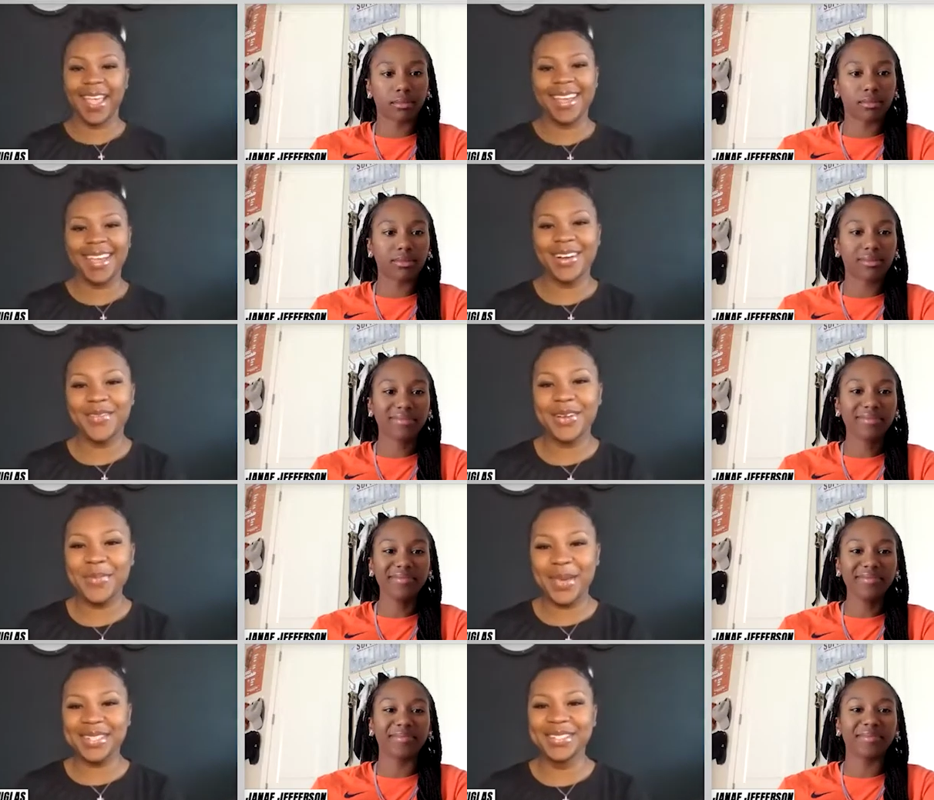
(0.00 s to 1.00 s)
Speaker 1: Hey y'all,
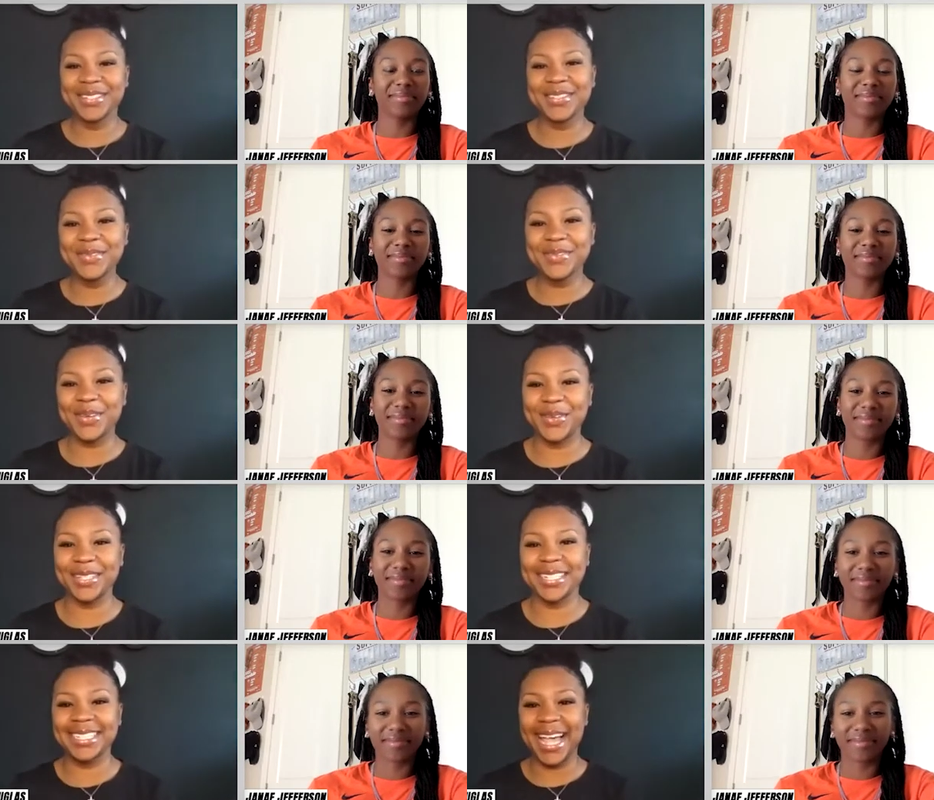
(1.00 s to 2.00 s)
welcome back to Deuce
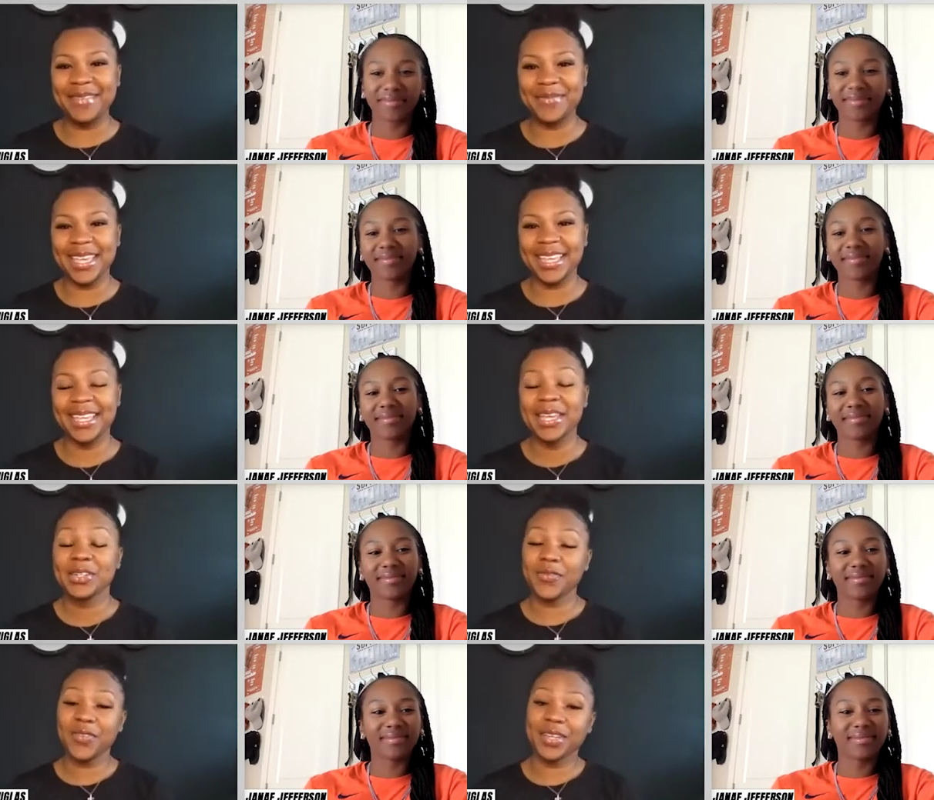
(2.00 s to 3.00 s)
on the Diamond.
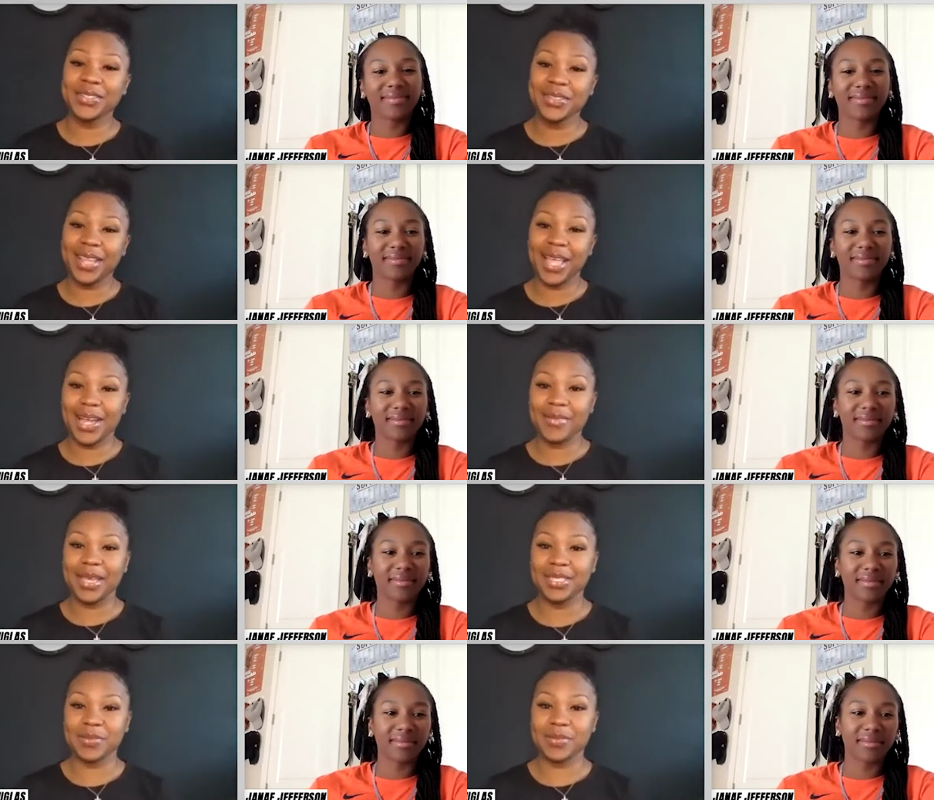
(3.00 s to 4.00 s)
Don't forget to like,
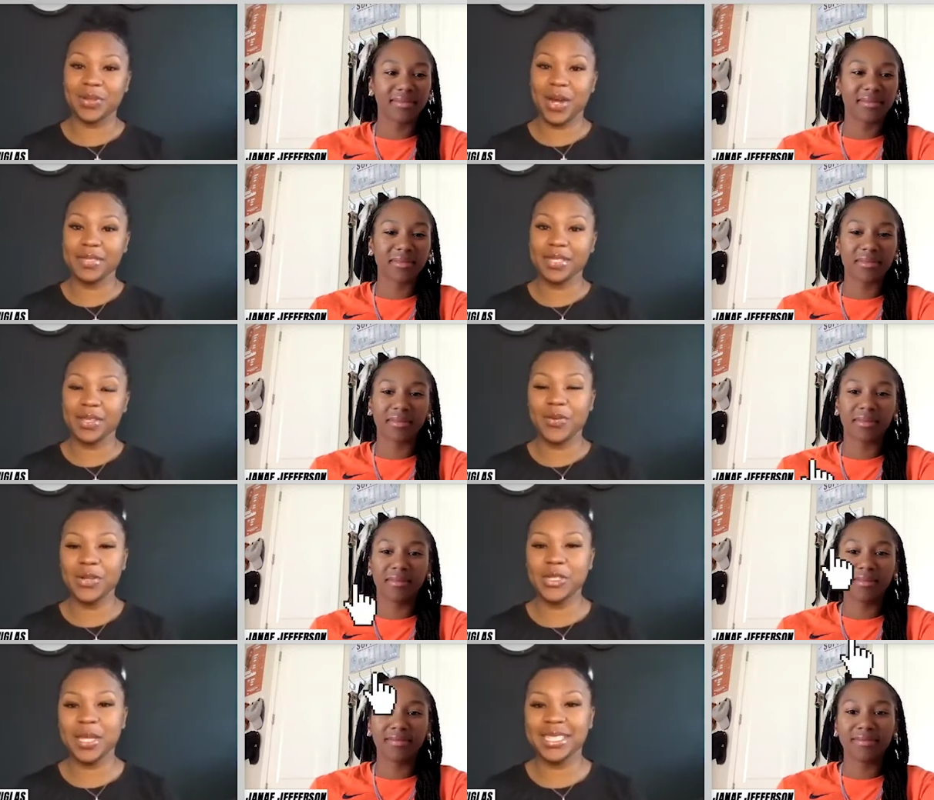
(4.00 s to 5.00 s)
comment, and subscribe to the
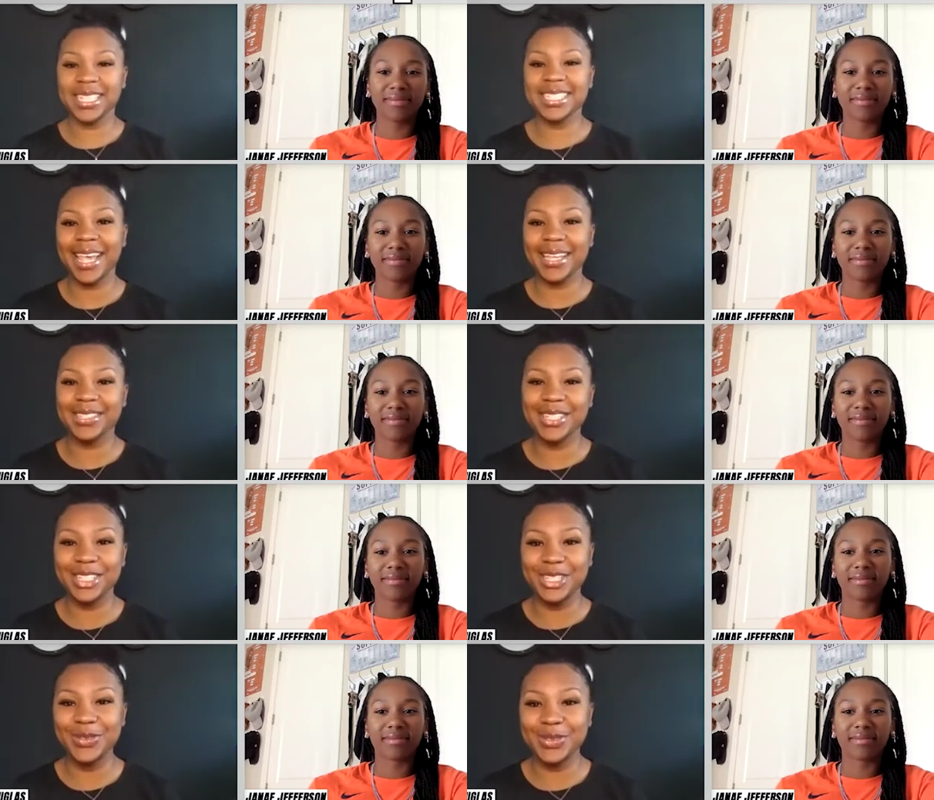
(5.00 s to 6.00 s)
Orange Bloods
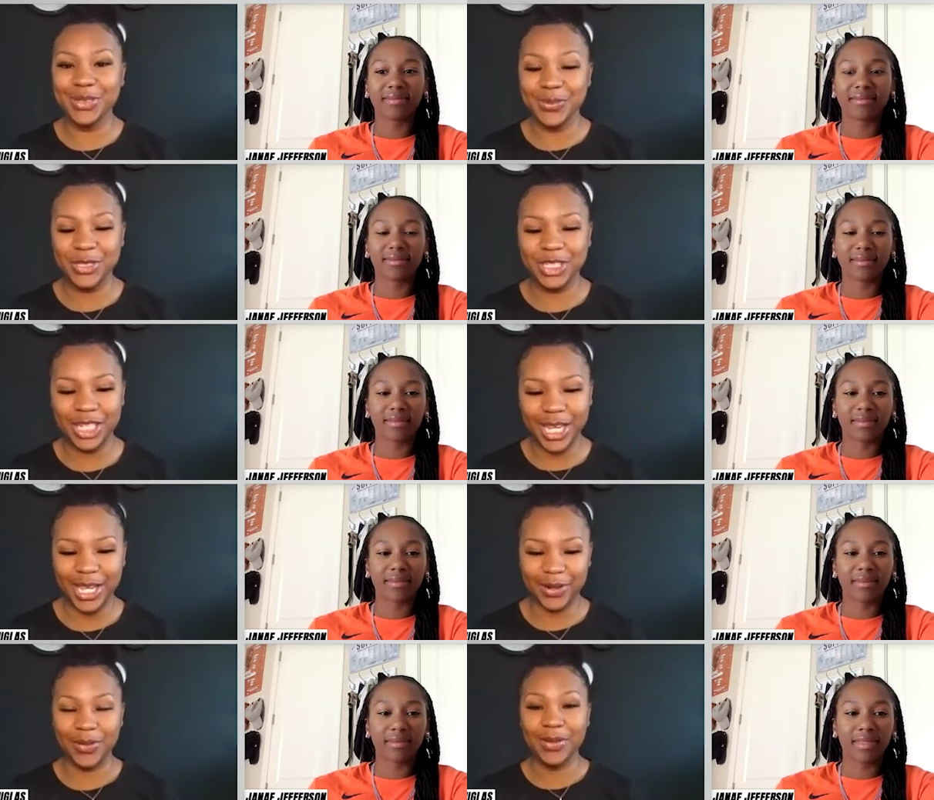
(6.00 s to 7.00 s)
Texas YouTube
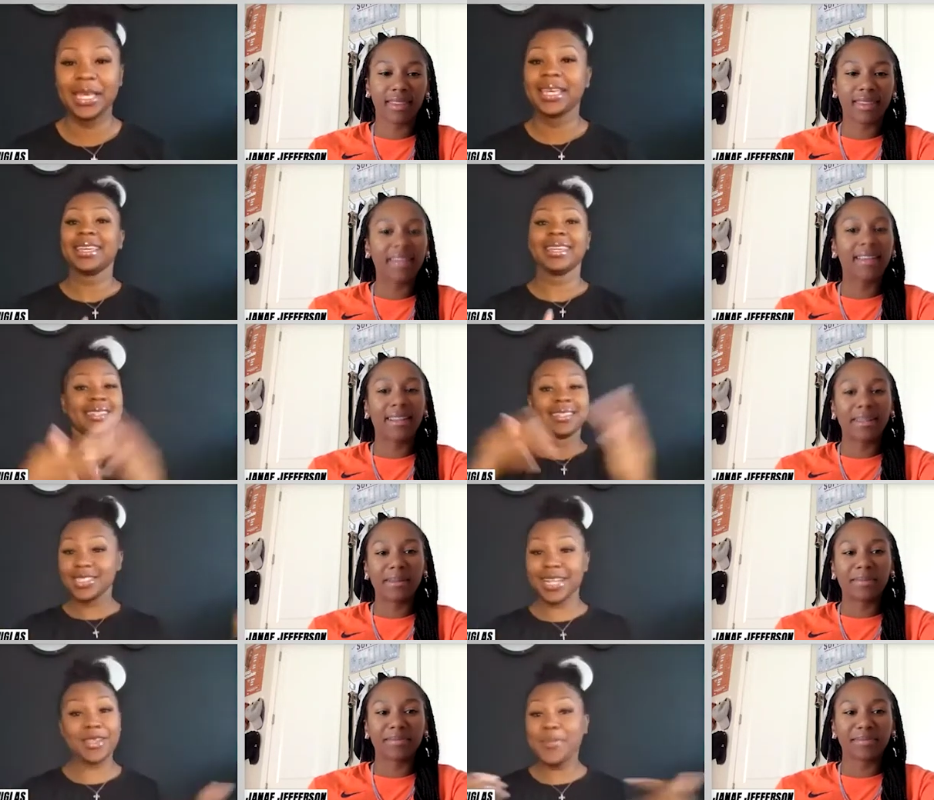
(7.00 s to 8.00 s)
channel.
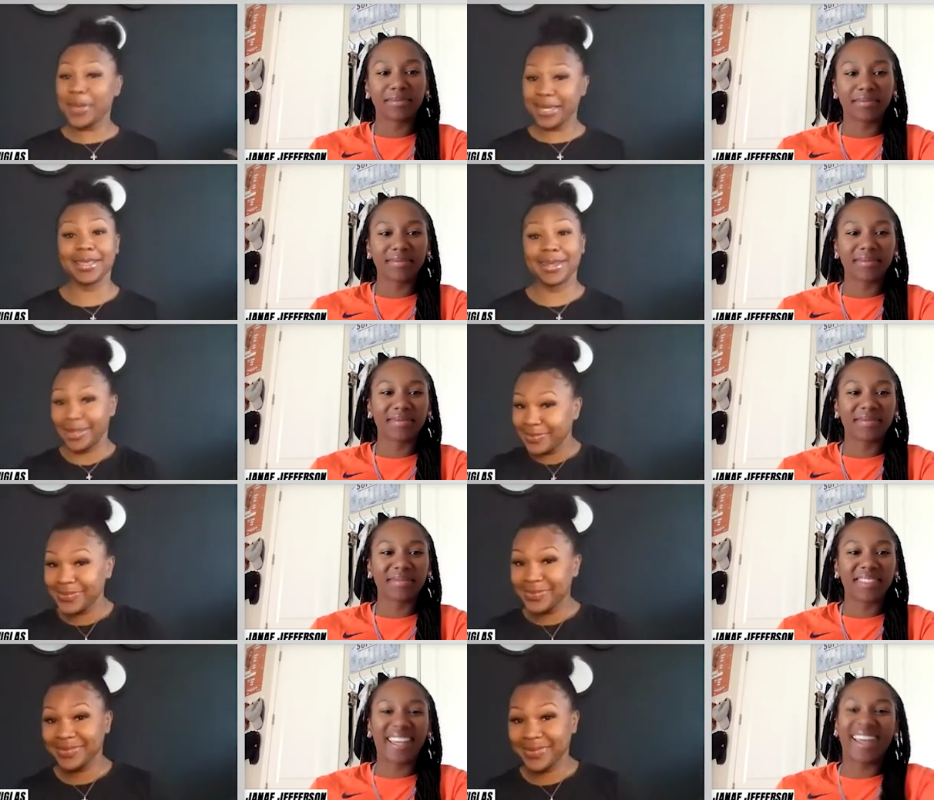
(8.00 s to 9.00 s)
Janae, you've been killing it.
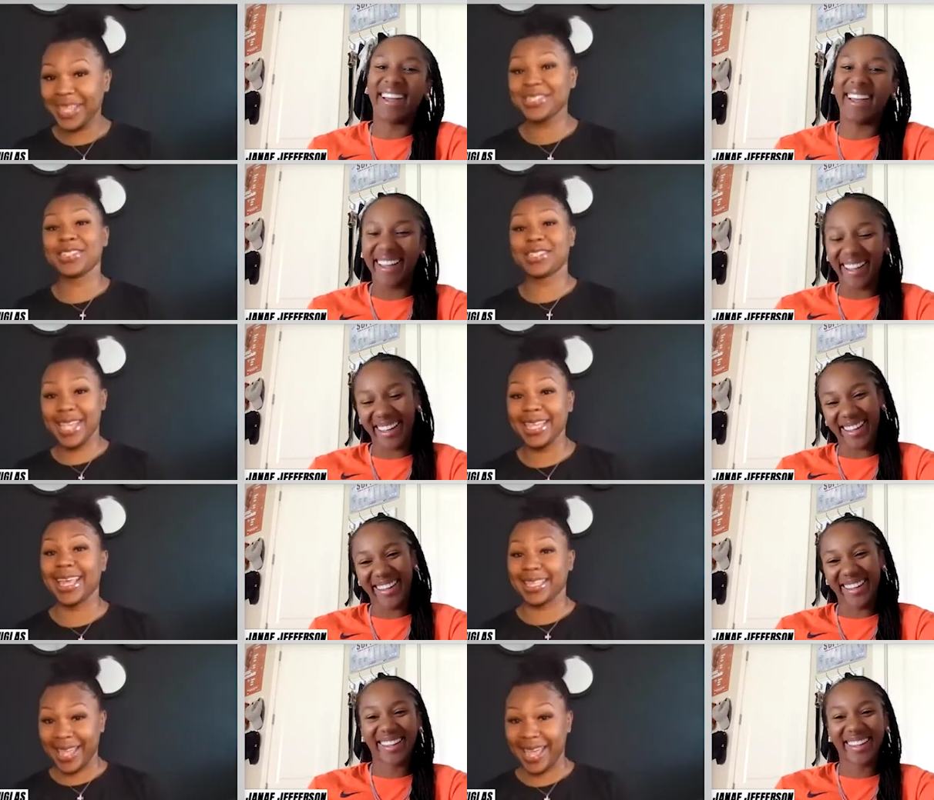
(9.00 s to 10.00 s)
Let's just say it
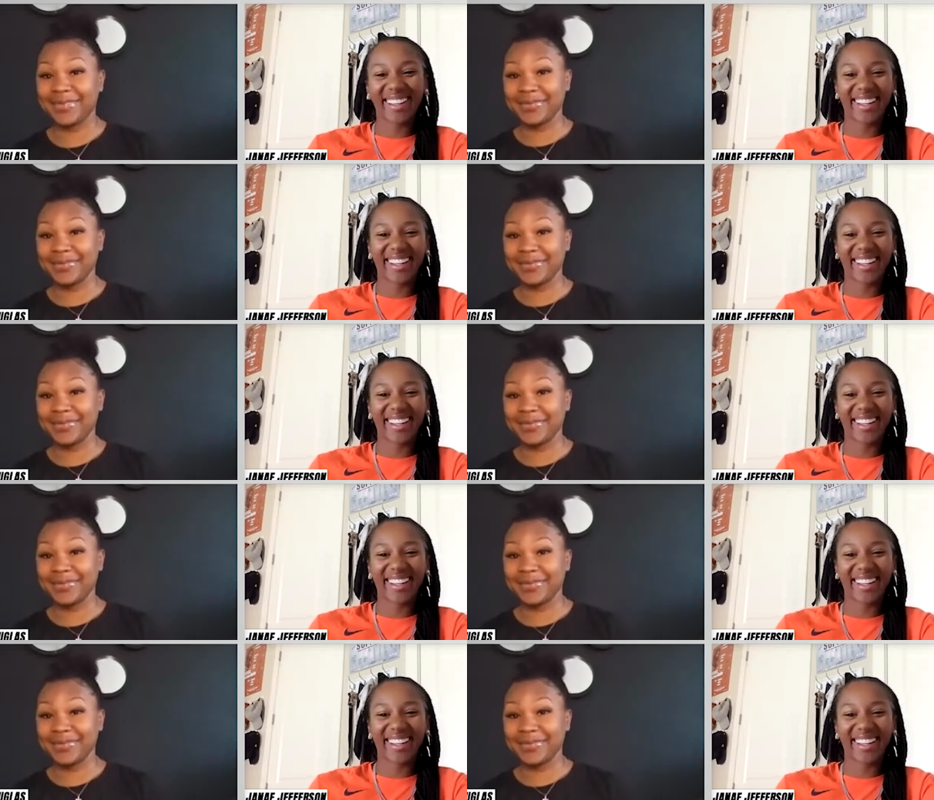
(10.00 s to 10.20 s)
like that.